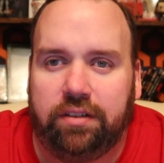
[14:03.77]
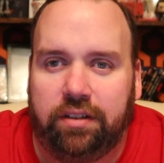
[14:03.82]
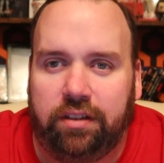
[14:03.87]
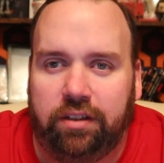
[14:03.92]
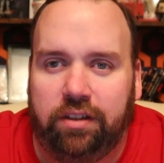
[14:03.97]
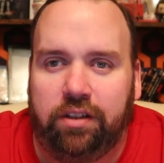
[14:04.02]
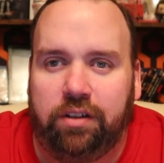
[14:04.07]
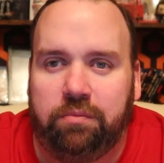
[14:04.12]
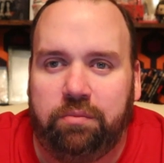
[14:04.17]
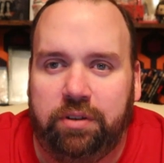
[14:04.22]
a
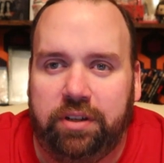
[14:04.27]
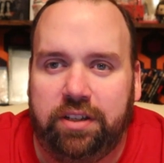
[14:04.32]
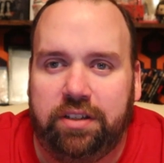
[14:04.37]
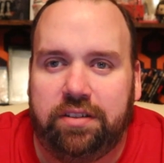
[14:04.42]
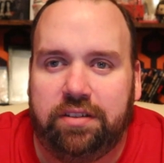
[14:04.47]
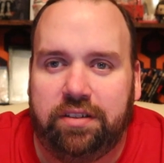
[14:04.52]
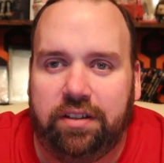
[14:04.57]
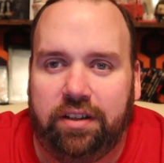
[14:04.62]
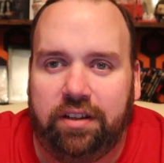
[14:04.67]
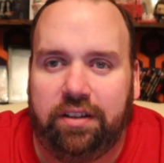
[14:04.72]
little
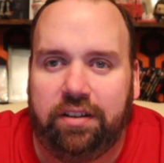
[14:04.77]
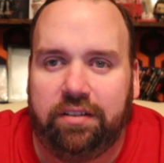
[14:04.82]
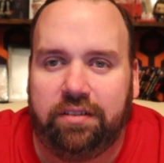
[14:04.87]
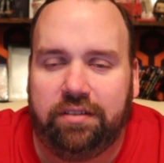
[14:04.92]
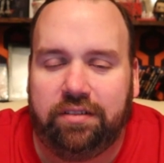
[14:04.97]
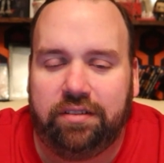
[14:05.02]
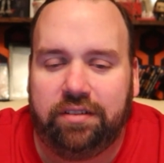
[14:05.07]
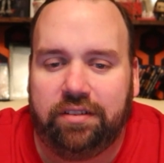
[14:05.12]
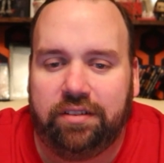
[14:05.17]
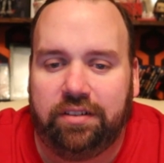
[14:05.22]
bit,
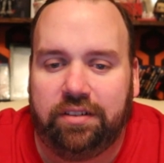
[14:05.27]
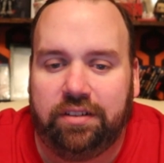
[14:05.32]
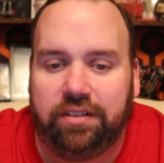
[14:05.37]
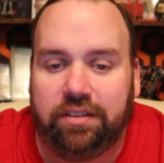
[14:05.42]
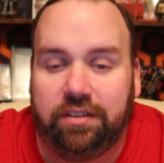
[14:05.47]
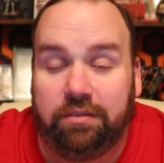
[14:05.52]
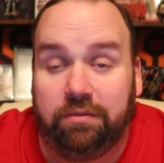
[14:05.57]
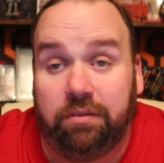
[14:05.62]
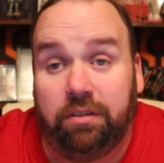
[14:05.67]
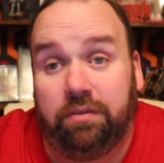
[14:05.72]

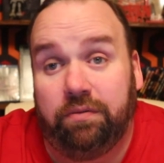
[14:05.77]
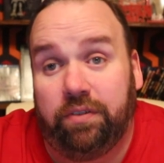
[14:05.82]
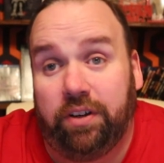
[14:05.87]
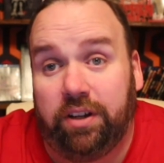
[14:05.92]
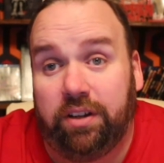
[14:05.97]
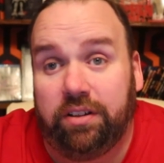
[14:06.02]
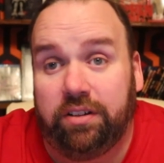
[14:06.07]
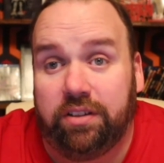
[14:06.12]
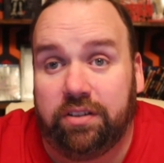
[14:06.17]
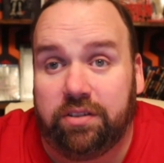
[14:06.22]

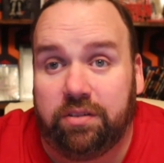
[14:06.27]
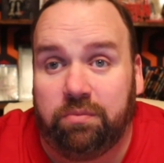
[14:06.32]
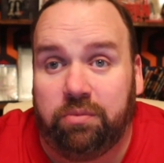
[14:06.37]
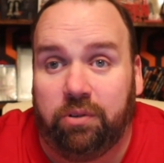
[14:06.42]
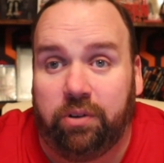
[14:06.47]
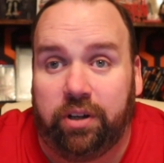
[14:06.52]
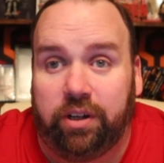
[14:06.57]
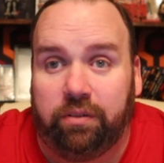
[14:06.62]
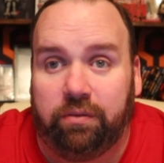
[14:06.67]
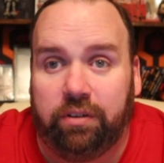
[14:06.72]
very
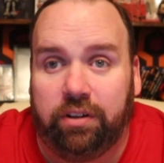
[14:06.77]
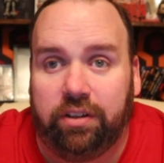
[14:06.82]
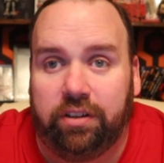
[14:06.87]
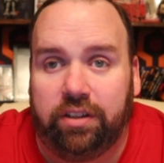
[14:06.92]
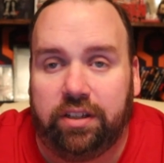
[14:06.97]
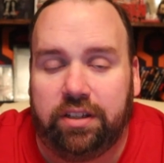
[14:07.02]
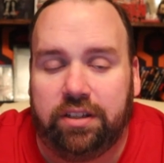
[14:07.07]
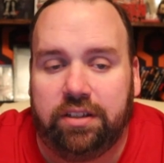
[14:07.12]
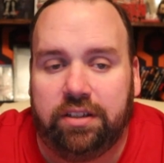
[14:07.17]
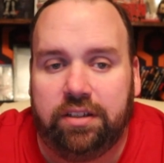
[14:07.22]
disappointing,
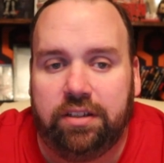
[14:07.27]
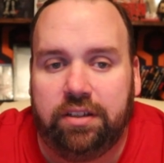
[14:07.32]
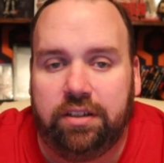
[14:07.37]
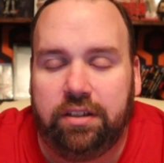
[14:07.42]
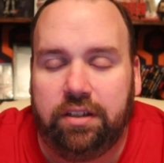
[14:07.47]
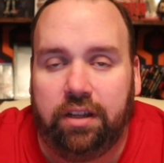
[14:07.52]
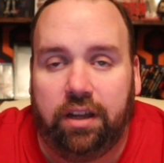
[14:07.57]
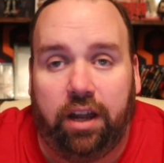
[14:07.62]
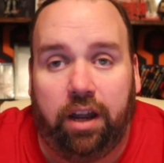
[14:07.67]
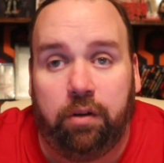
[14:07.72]
really.
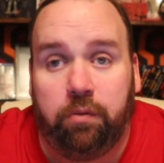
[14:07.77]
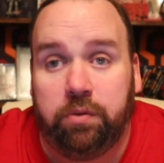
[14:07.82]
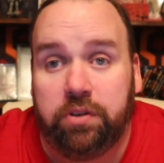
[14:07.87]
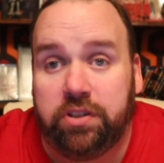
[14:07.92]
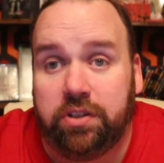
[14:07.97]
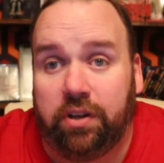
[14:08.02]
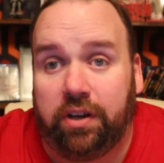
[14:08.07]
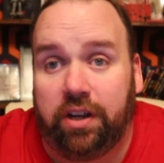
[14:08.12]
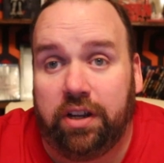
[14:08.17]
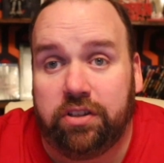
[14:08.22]
And we
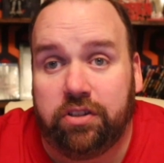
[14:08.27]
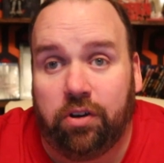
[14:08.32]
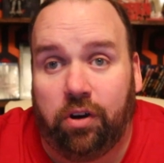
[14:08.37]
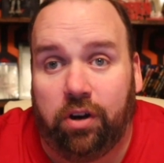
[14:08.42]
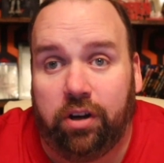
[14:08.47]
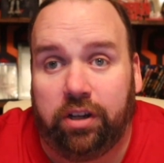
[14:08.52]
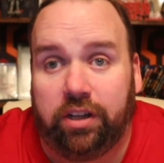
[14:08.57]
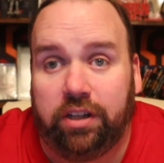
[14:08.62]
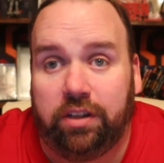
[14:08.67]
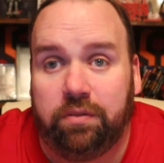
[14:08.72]
still got
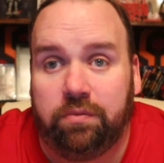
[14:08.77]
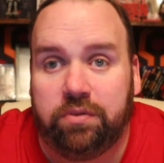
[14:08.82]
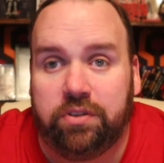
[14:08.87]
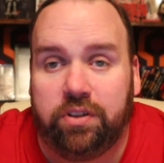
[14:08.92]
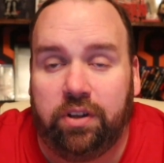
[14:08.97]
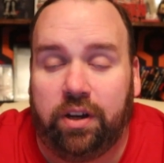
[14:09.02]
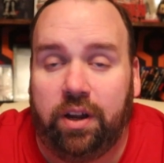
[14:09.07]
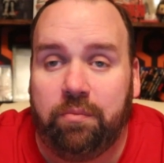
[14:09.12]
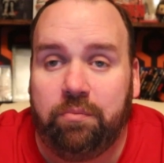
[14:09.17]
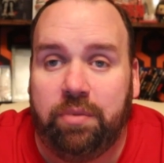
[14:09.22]
Target, we
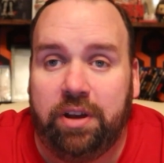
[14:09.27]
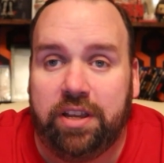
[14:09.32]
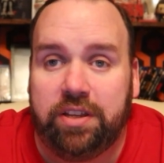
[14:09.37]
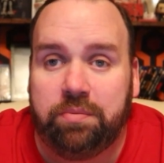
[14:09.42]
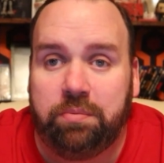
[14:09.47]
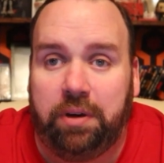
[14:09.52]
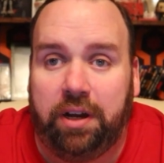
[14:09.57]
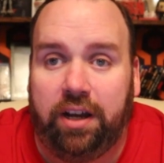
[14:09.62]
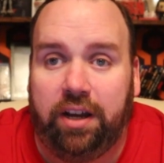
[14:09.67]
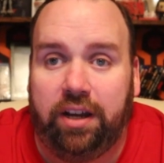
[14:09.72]
still got
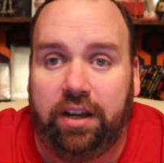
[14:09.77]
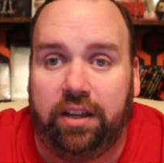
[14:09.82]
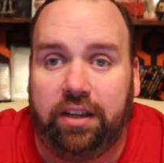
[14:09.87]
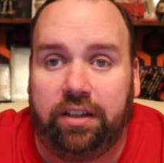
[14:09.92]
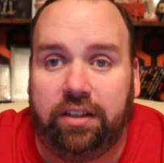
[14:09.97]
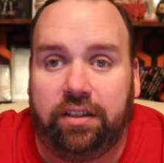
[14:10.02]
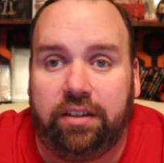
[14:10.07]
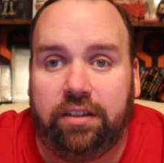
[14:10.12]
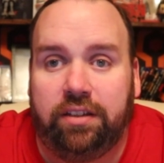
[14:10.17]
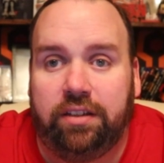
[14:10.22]
Best Buy,
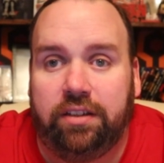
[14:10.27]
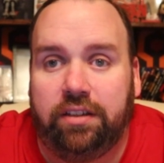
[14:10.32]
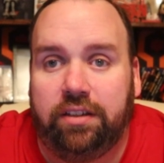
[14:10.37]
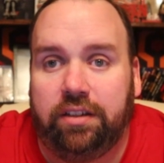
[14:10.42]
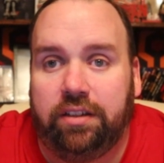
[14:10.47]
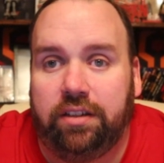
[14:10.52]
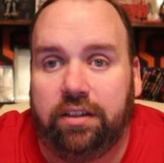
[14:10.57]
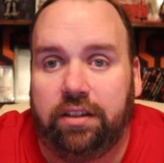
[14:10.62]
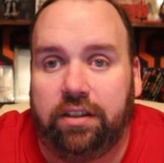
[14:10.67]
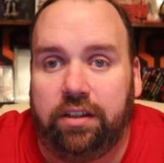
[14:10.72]

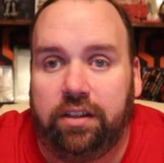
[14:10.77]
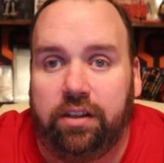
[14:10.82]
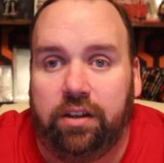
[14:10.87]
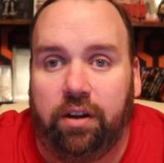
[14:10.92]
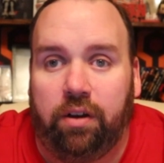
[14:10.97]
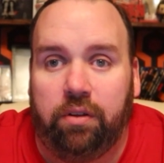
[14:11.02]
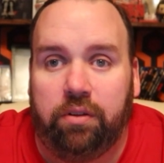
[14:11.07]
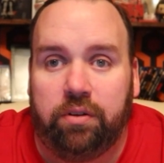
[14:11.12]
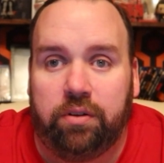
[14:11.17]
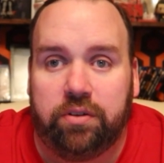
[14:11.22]
you
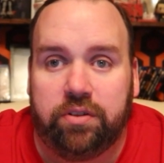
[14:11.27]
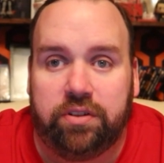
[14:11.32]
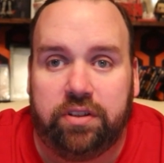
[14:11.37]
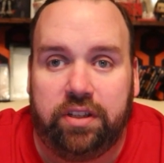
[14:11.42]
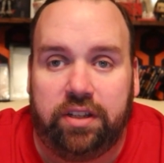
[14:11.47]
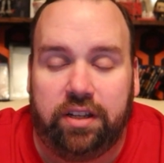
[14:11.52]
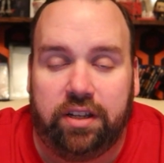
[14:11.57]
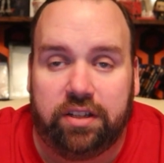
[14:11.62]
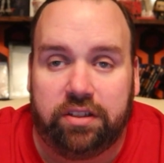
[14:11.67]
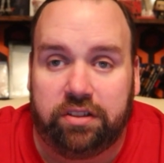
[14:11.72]
know, there's
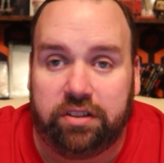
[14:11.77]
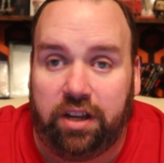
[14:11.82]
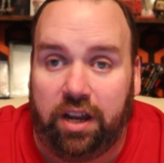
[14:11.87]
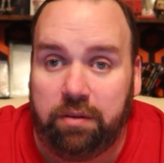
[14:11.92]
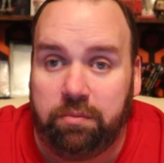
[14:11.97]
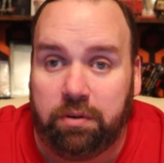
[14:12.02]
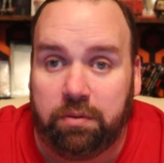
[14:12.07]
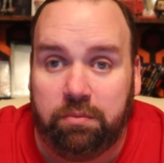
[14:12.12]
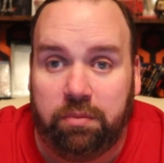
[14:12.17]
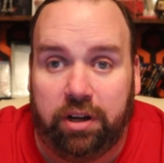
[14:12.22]
the
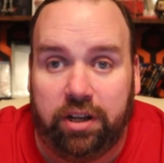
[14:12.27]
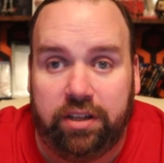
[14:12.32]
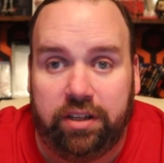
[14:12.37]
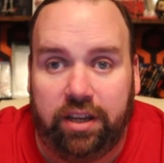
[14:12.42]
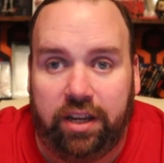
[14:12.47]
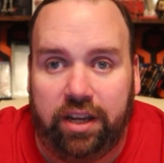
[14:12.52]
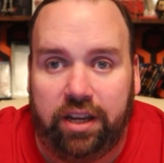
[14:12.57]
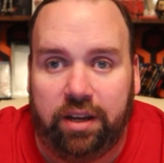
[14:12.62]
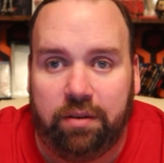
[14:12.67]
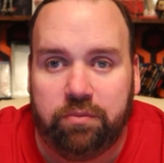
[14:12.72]
Cyber
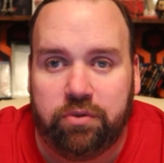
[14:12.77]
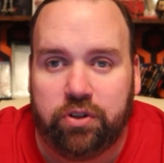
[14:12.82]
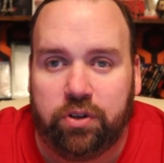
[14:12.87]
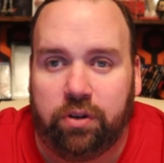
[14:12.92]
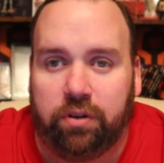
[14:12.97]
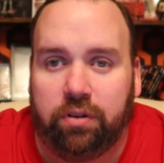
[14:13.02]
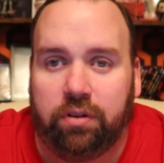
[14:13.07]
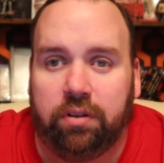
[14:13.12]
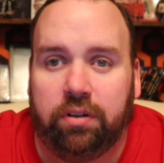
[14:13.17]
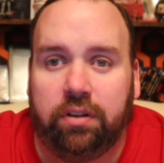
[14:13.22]
Monday. I'm
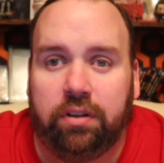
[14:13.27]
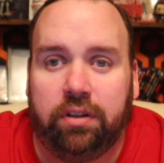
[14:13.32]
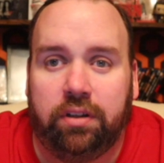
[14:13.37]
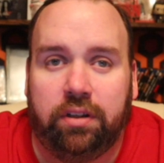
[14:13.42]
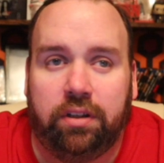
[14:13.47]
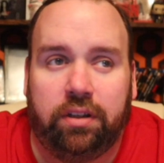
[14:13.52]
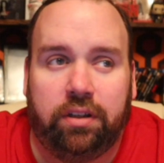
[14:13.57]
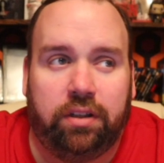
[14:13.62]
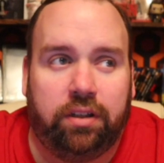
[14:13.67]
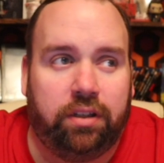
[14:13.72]
sure,
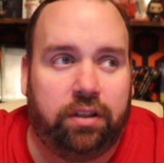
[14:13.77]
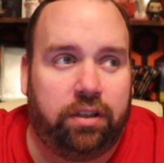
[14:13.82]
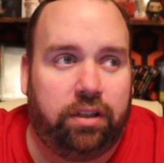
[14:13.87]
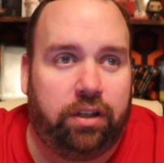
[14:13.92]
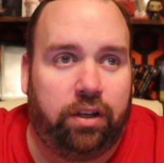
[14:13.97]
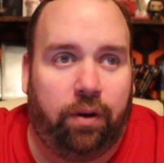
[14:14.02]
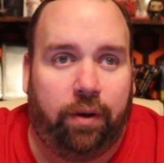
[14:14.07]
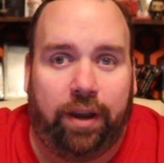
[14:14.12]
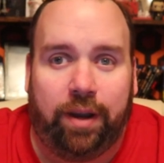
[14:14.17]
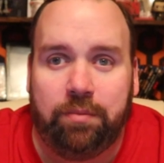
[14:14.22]

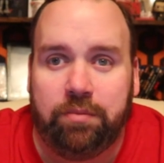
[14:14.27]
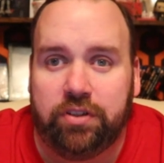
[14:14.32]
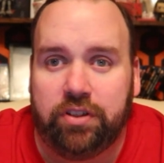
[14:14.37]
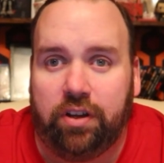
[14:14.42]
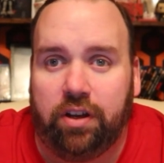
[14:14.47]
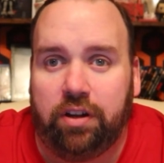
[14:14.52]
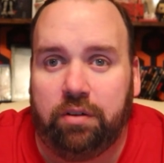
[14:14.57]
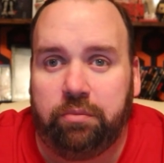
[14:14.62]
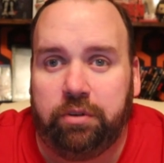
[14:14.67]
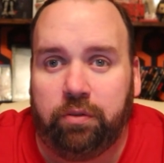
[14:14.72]
you know,
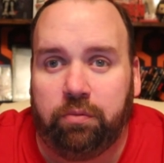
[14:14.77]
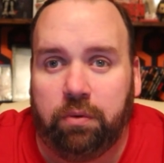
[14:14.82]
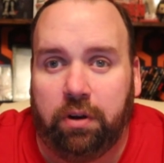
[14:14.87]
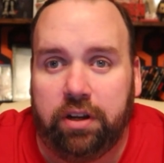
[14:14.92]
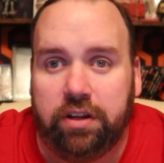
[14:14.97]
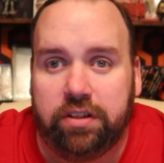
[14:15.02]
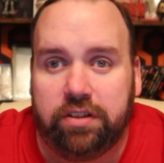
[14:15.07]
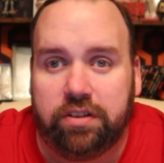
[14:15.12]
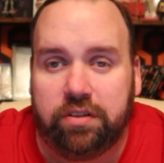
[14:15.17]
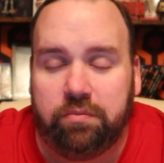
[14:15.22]
Amazon will be
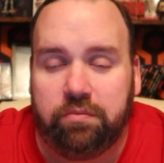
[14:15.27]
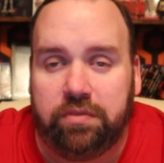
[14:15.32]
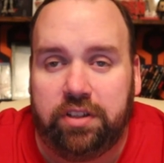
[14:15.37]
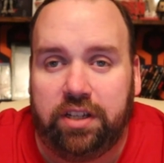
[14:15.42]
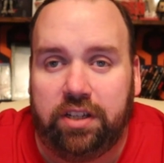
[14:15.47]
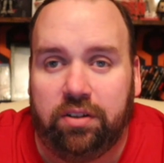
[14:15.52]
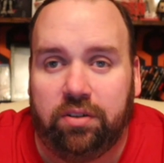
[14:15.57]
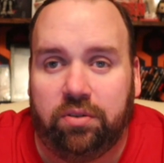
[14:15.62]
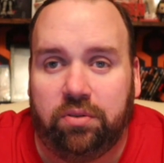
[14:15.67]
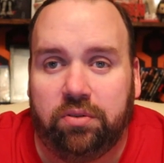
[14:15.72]
running some
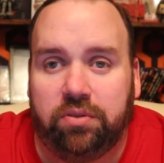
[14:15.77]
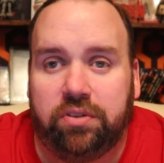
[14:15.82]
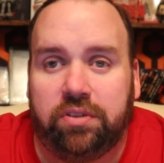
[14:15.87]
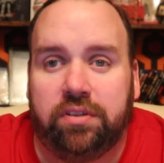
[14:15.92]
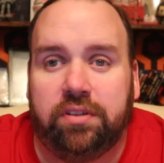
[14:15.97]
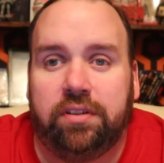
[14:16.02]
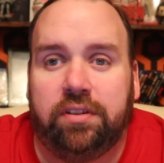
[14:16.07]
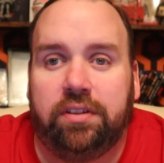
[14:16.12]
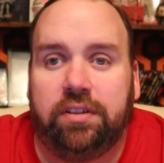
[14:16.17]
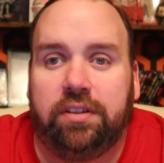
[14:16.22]
deals.